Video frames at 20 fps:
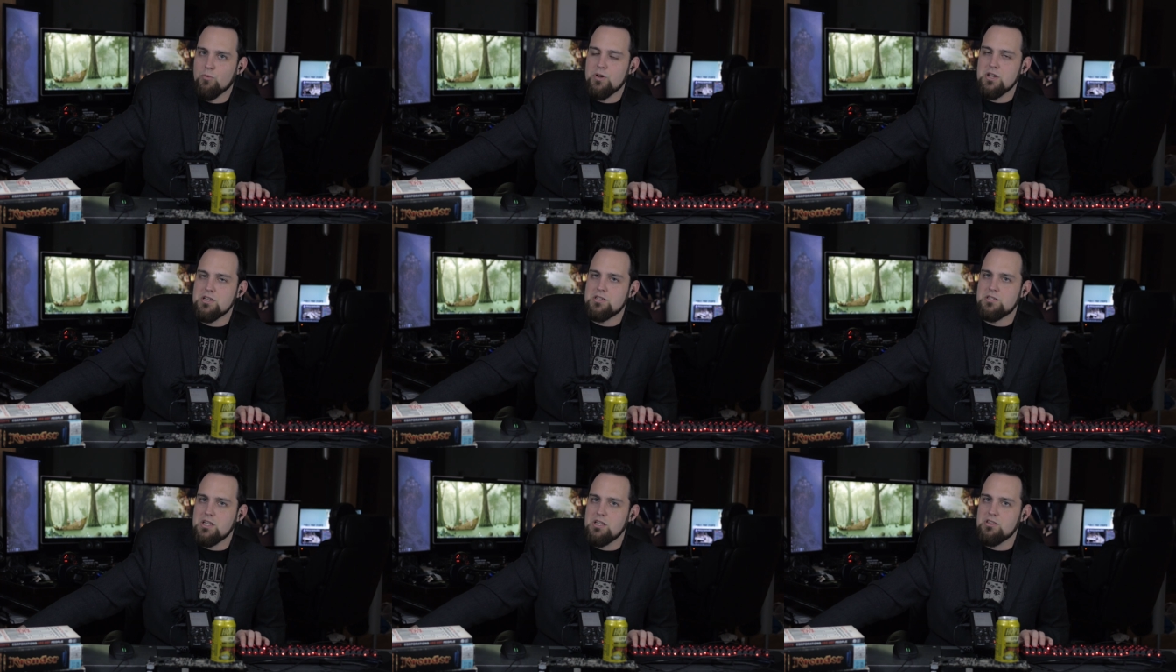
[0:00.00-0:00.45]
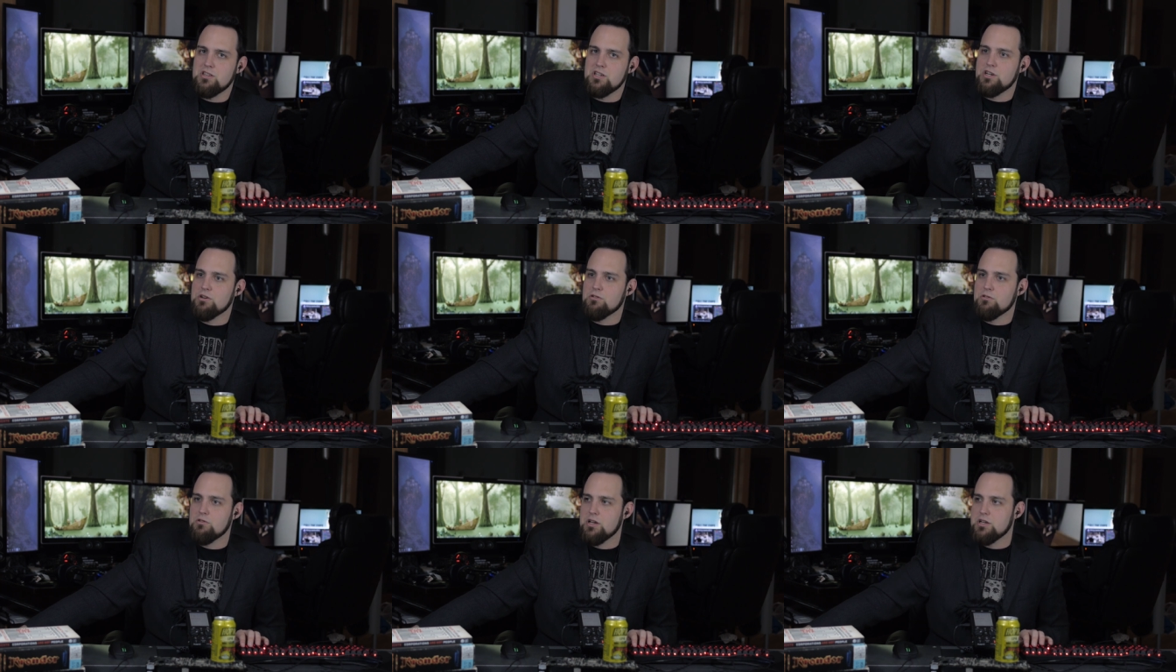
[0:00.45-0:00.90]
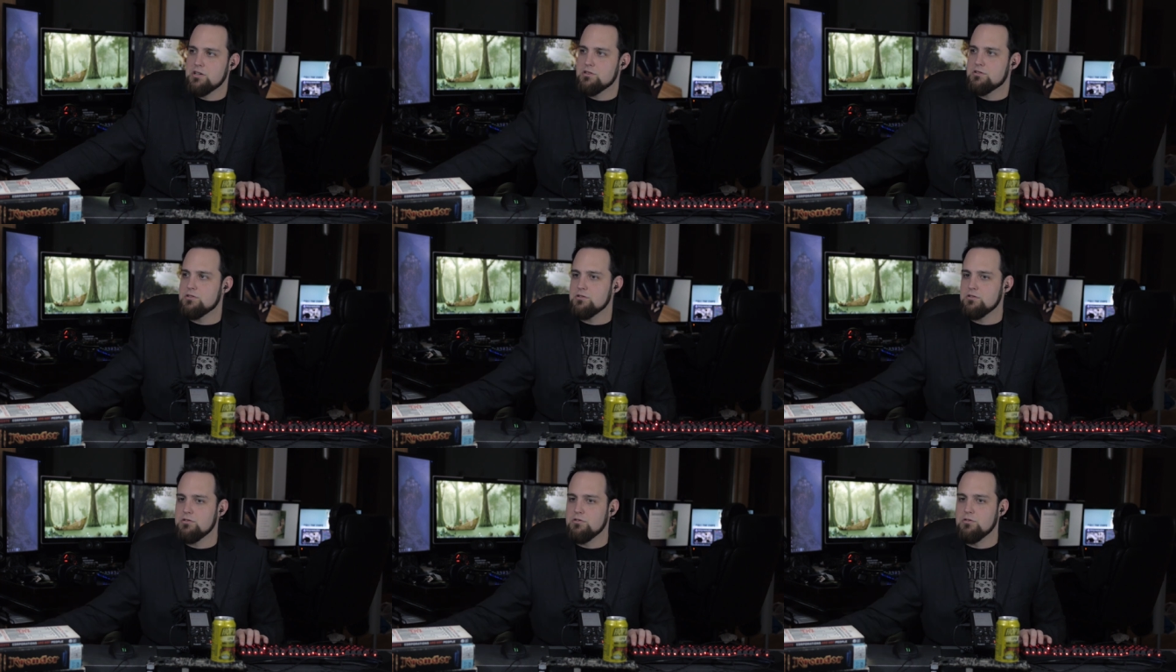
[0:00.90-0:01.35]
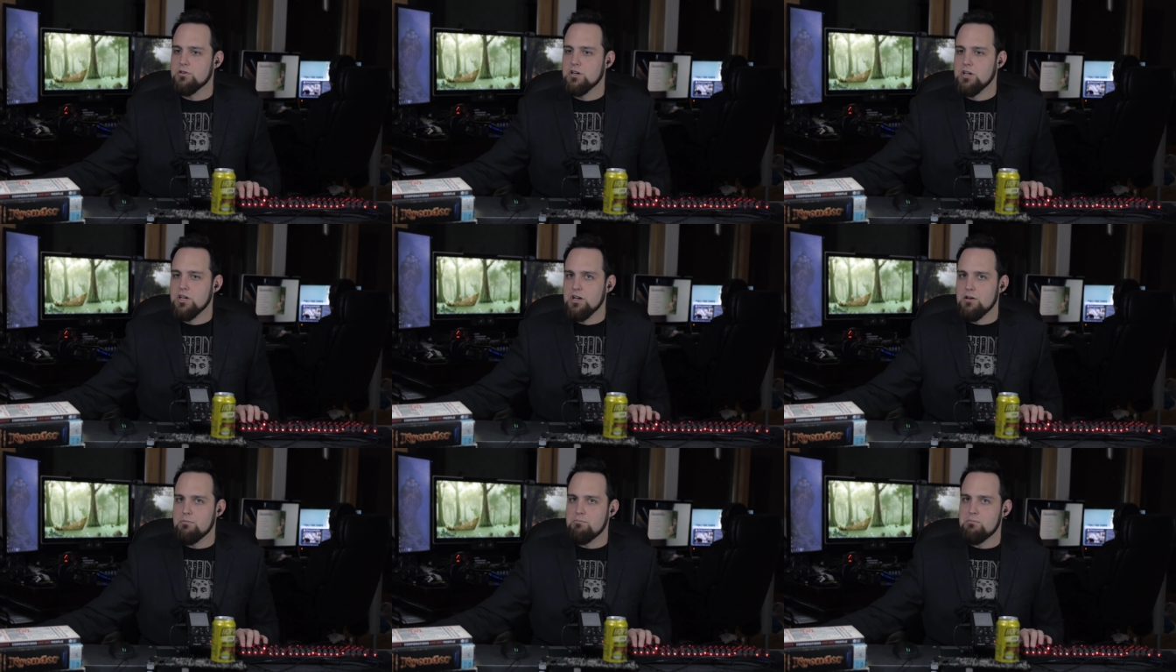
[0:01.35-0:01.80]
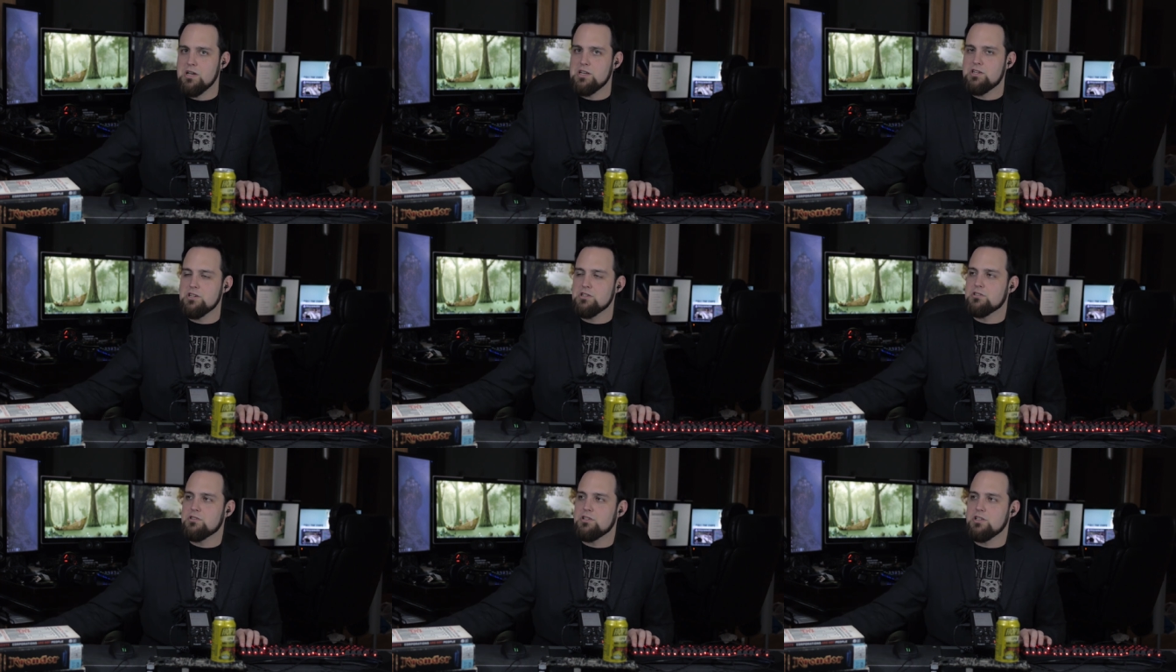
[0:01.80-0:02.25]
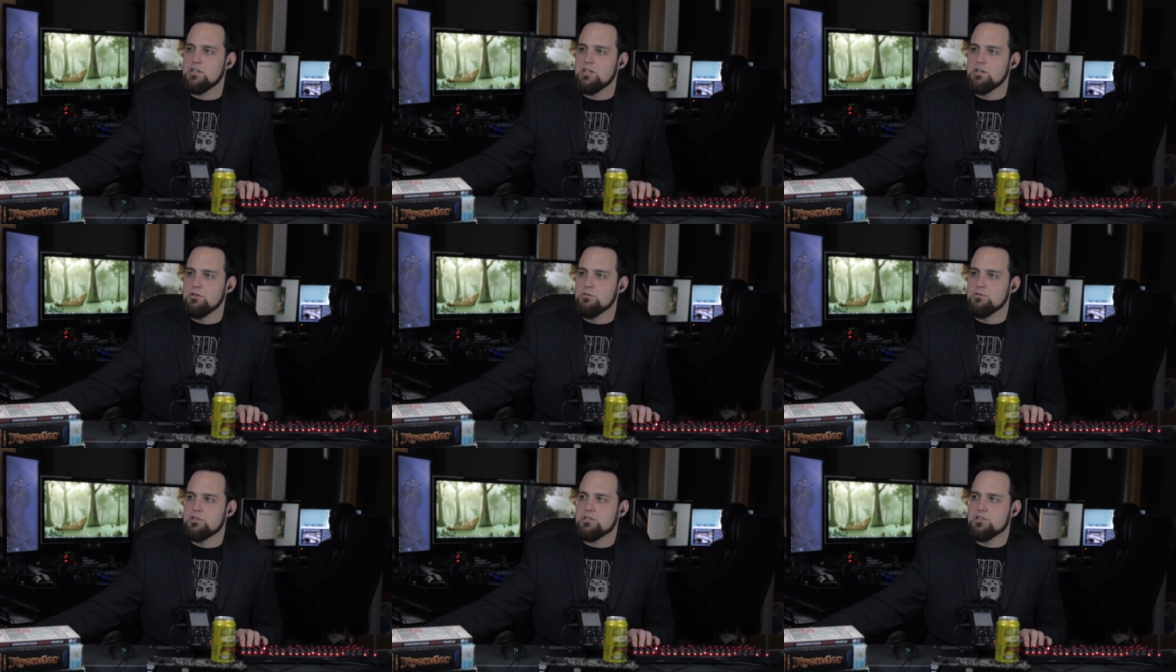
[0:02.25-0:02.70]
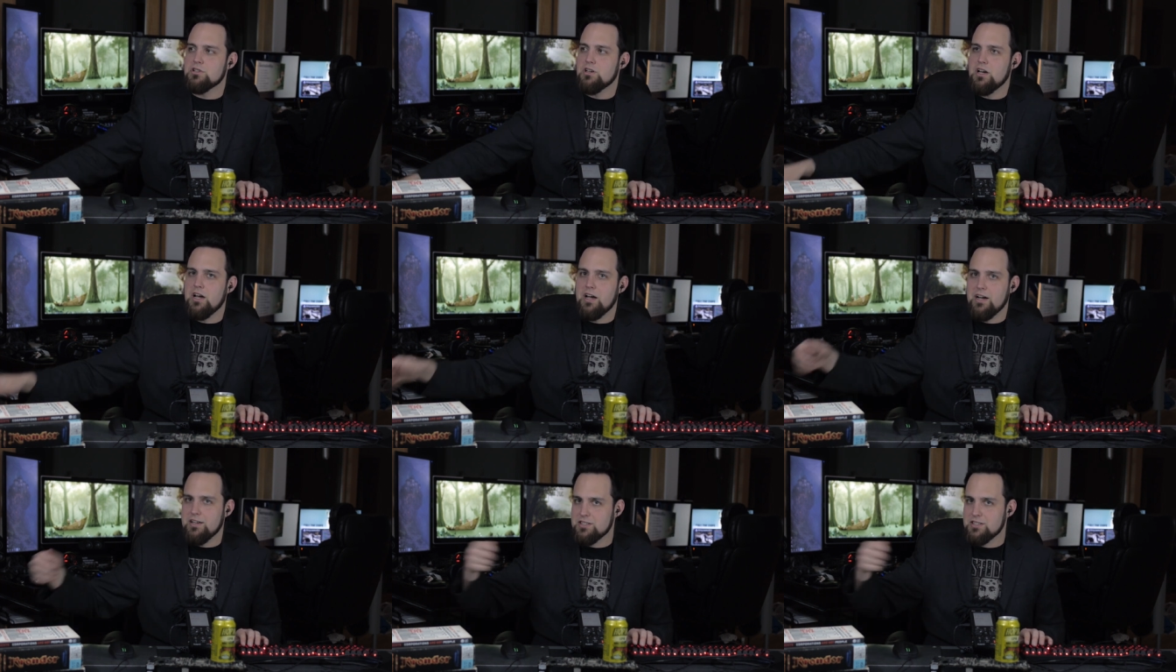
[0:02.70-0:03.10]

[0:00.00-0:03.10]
we see that you're into midgets that use